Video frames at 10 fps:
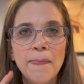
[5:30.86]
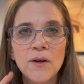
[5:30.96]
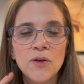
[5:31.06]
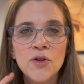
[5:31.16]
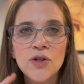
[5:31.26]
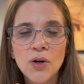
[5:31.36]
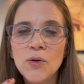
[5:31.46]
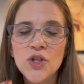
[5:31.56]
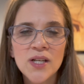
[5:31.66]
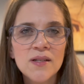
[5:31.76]
no
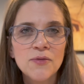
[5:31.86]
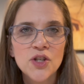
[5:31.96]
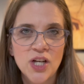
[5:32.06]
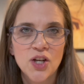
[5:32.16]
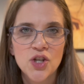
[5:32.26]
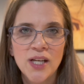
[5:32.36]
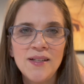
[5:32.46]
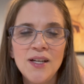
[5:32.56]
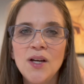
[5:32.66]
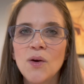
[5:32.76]
chance of rejection
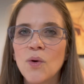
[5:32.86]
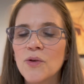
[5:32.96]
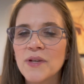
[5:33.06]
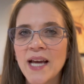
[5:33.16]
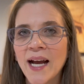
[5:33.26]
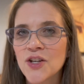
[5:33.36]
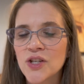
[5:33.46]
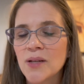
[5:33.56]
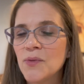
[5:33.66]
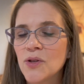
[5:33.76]
or
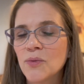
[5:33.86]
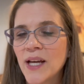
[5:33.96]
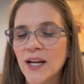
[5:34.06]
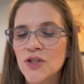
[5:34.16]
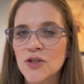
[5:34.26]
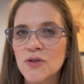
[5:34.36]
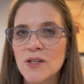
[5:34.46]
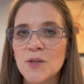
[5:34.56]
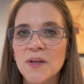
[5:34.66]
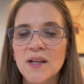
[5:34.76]
reaction, immune reaction to
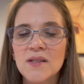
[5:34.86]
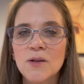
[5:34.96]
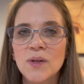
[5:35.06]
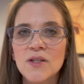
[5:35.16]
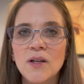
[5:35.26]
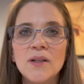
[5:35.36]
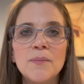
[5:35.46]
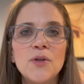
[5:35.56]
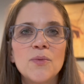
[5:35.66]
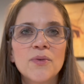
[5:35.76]
these because they're what's called
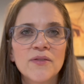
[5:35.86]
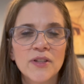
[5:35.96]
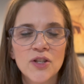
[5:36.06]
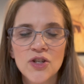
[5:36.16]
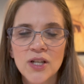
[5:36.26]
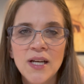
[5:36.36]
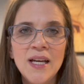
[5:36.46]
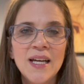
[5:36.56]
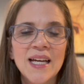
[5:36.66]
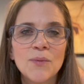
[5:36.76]
immune privileged.
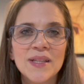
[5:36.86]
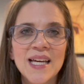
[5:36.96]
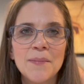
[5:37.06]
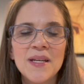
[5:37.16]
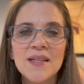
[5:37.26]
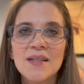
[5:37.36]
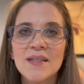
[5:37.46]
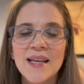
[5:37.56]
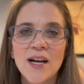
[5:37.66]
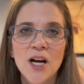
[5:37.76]
And what that means is
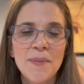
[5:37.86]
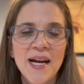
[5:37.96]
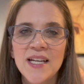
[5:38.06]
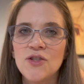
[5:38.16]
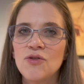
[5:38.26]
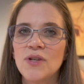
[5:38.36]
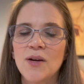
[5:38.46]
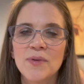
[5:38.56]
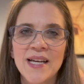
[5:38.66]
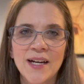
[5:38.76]
that our bodies do
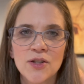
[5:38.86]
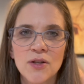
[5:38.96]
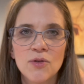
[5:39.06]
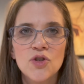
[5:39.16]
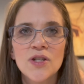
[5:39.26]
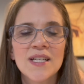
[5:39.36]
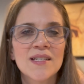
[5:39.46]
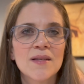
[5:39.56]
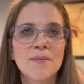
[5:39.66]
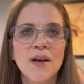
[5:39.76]
not react to those, just as
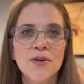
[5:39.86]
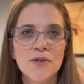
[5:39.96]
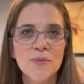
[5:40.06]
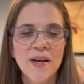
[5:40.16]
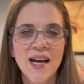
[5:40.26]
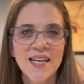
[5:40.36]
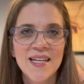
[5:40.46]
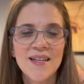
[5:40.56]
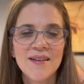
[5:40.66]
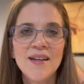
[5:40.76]
the mother's
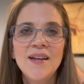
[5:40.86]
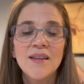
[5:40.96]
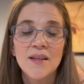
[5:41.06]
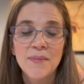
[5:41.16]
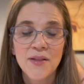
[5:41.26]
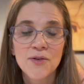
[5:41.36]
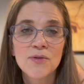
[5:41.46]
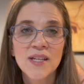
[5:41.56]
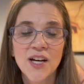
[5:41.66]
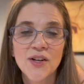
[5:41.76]
body, the mother
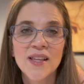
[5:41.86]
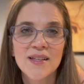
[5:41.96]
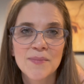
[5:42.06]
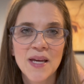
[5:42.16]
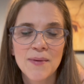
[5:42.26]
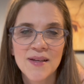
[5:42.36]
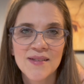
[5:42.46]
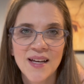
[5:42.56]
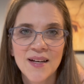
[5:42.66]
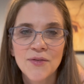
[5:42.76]
who's carrying this baby
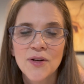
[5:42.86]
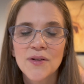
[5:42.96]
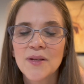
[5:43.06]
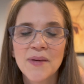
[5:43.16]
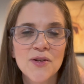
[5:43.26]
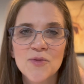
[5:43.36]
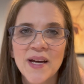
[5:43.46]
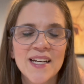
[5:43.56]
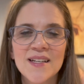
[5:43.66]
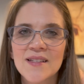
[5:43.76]
inside of her, the mother's
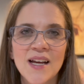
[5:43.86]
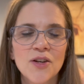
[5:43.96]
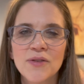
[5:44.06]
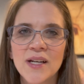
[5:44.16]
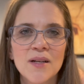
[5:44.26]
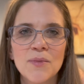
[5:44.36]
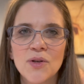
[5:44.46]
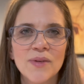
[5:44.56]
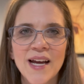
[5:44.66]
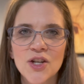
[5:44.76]
body does not create an
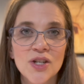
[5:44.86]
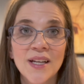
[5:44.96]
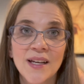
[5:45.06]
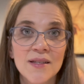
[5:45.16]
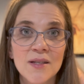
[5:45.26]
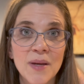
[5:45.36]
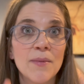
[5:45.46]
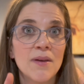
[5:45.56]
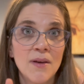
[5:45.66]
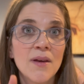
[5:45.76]
immune reaction against the
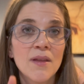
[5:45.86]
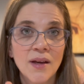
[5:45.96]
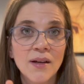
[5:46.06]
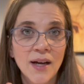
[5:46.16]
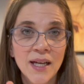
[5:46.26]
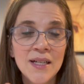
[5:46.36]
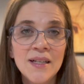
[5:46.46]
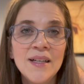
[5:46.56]
baby, thank God.